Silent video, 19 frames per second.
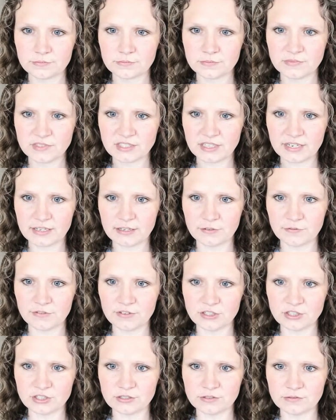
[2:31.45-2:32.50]
psychic
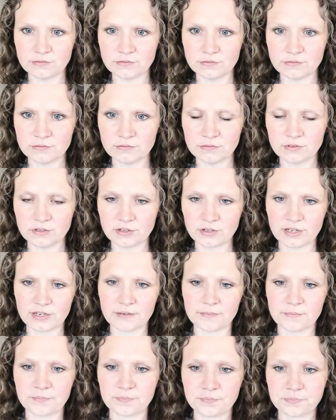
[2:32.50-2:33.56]
vision. Okay,
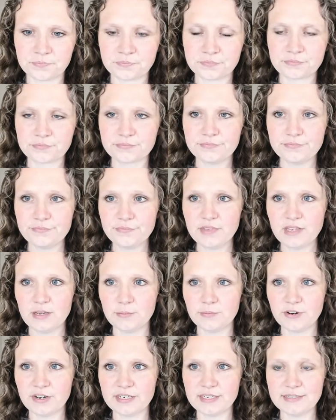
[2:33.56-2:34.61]

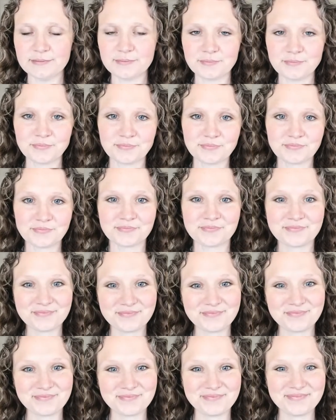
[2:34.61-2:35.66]
I'm ready.
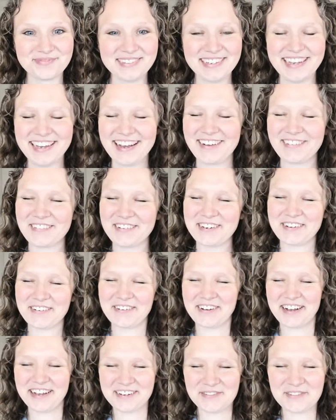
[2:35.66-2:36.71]
I'm going to go
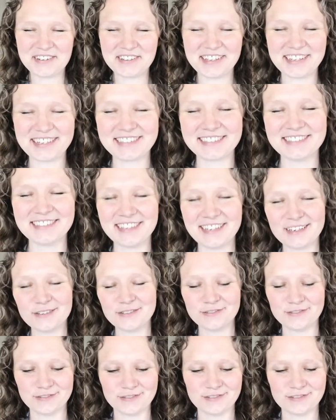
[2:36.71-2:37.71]
ahead and relax now.